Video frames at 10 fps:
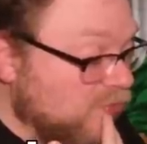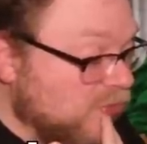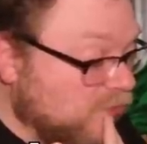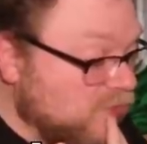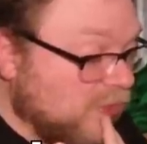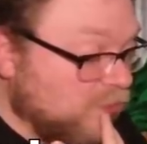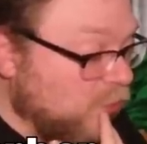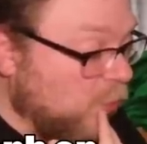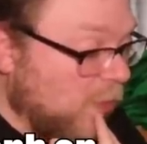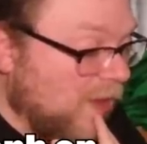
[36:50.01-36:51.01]

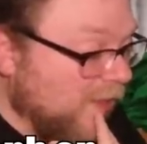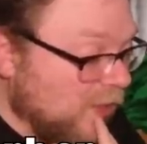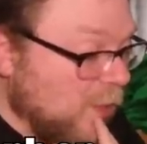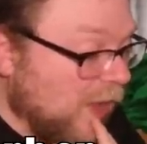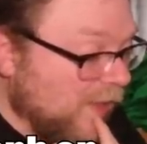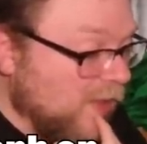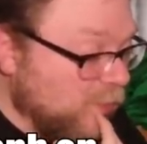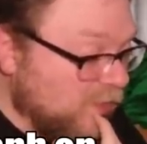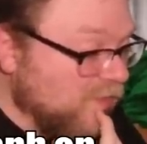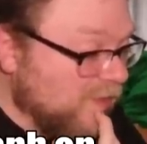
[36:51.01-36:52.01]
Just quality
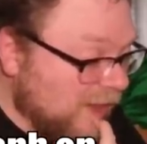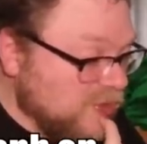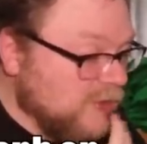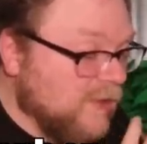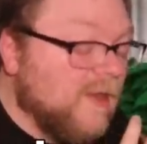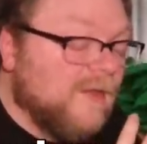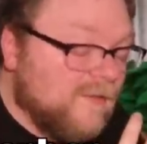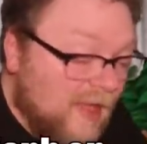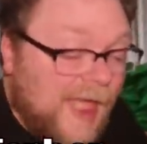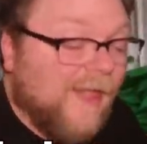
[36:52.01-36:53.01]
presentation
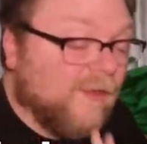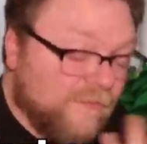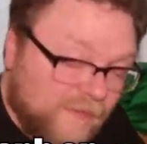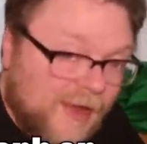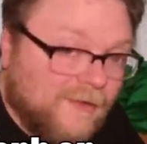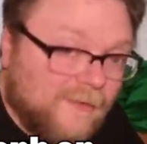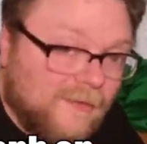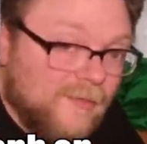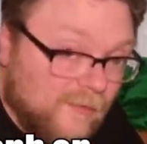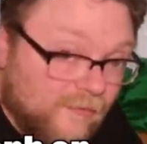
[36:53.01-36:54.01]
to elevate
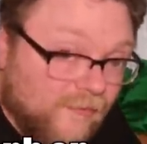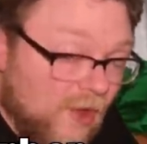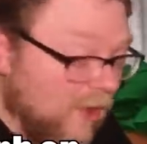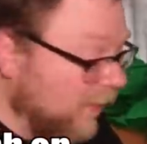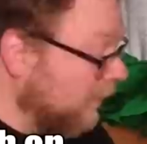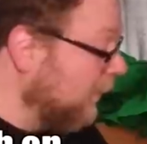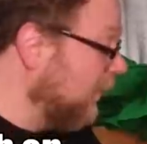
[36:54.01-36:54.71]
the song.